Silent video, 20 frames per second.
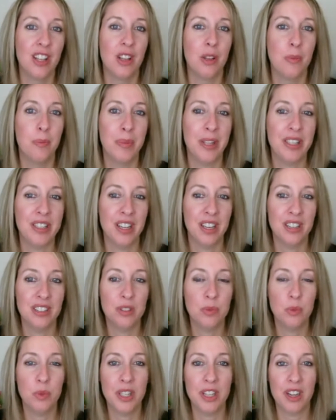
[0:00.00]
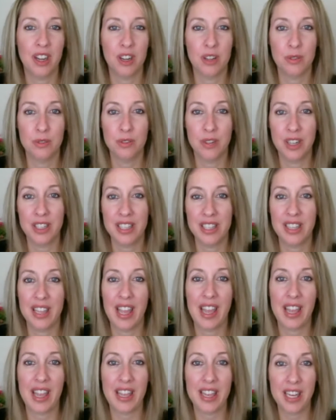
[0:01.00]
Because we are
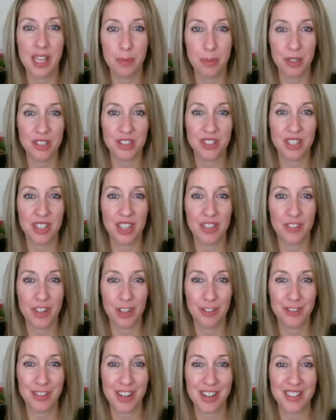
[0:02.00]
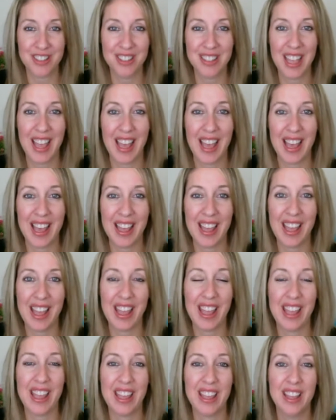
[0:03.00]
running 80% of our runs at
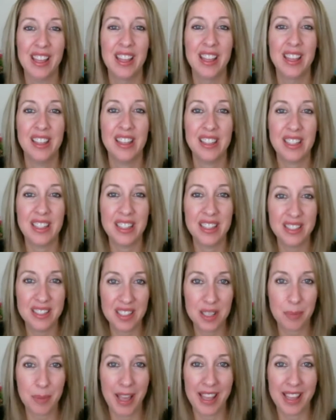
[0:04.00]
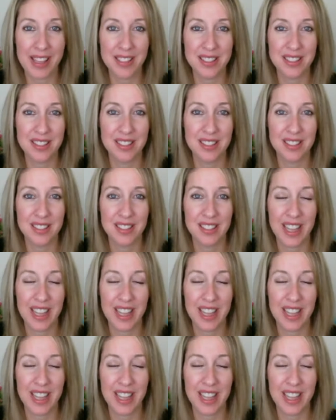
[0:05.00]
a easy pace,